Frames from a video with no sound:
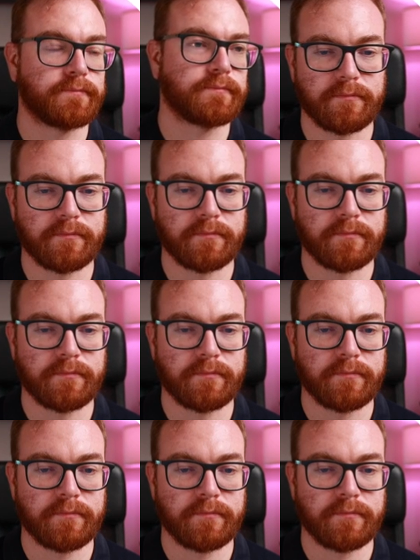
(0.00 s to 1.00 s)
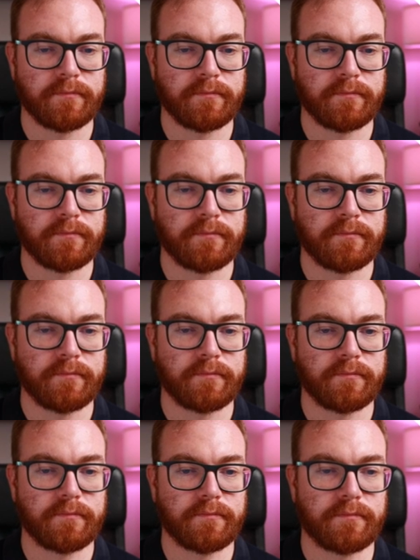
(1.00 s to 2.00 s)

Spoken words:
(silence)